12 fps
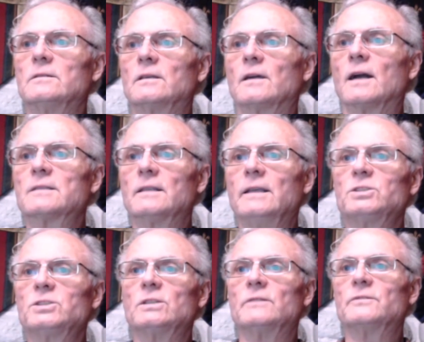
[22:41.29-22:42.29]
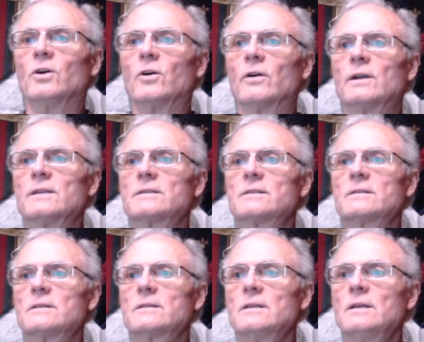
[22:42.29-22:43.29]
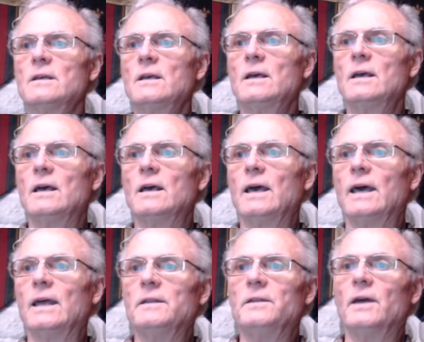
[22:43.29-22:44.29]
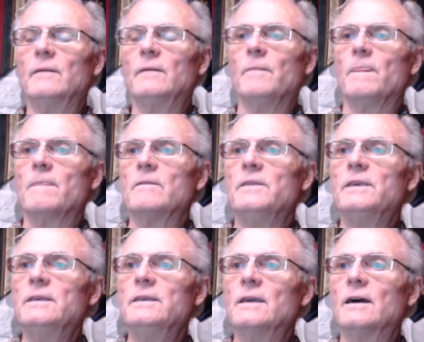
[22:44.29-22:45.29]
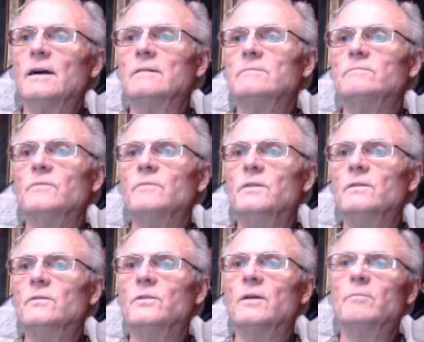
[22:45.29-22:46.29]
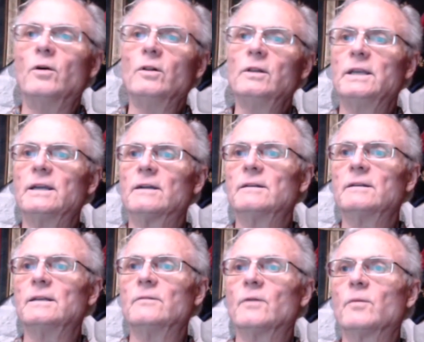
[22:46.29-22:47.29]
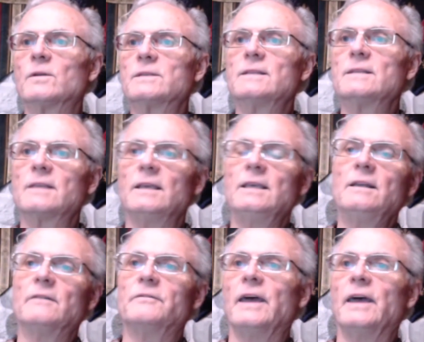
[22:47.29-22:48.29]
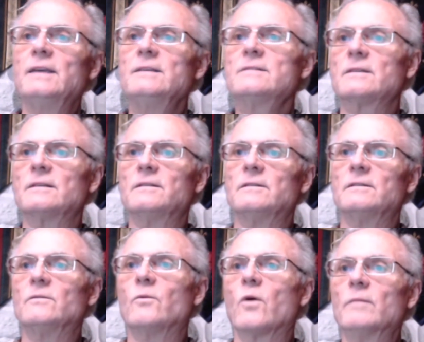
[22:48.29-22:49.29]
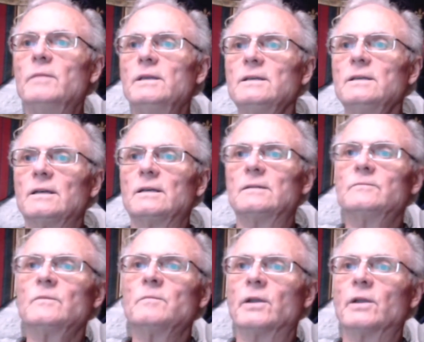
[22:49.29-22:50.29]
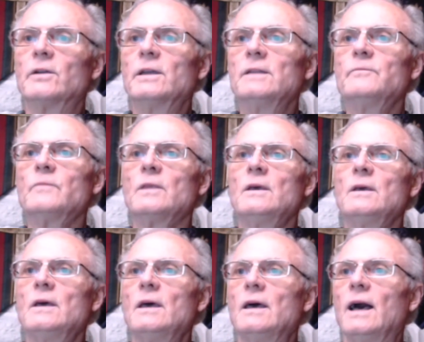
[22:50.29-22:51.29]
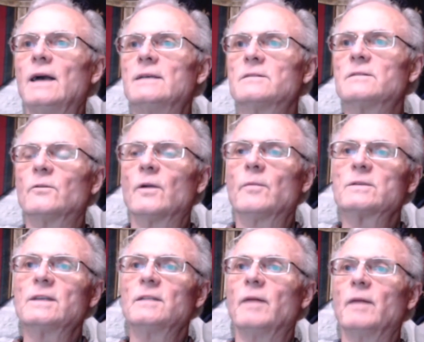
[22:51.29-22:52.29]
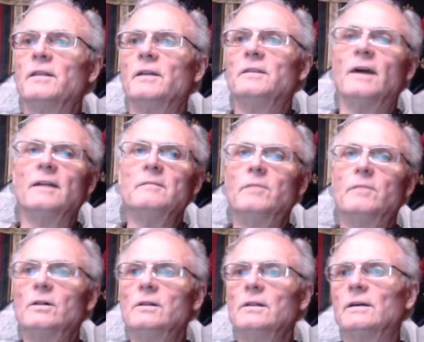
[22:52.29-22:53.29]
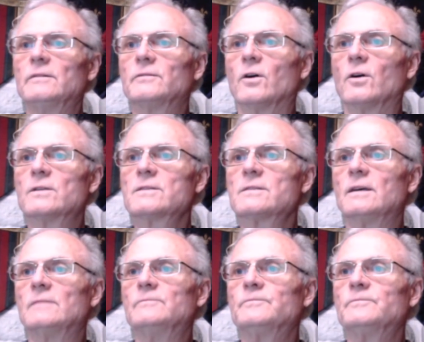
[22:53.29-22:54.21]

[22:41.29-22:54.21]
the constellation of Taurus, and the bull here represents the heat of days, the warming period, as represented by the dun bull, of course,